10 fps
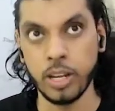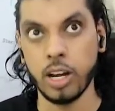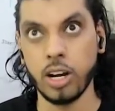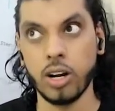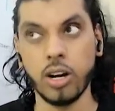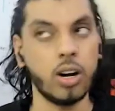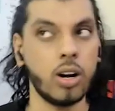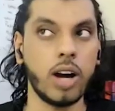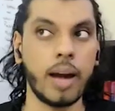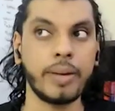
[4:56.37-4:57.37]

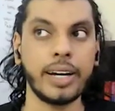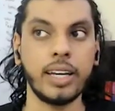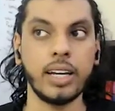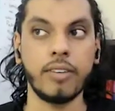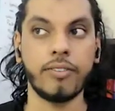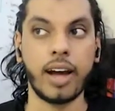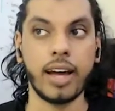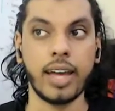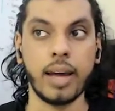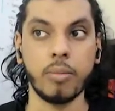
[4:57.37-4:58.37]
I'm getting, if I
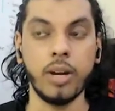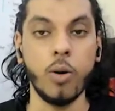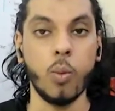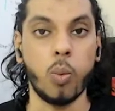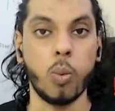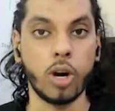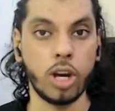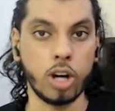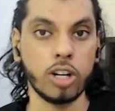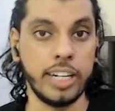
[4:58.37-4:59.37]
am
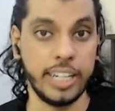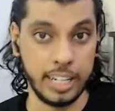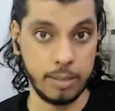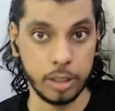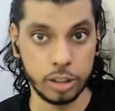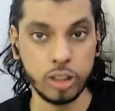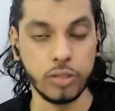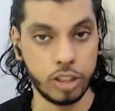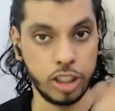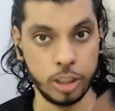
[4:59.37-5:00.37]
working out on a daily basis, if
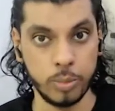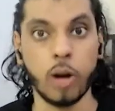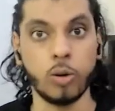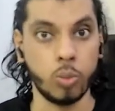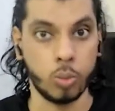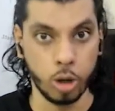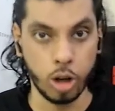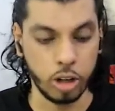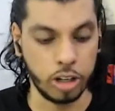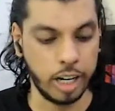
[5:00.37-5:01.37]
you're teaching me how to work
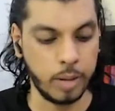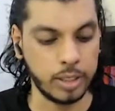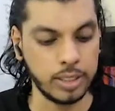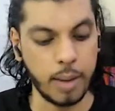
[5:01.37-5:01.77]
out on a daily basis,